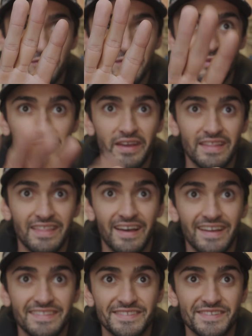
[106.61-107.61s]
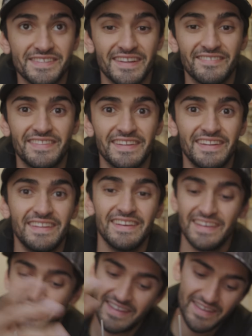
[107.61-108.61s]
3 weight lines or something,
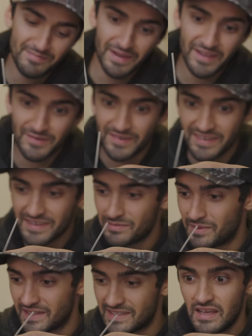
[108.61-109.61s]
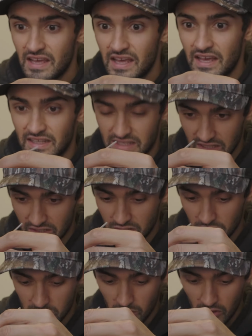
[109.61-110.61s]
it might work, but it's a little
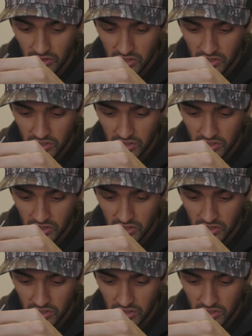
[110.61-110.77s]
too small.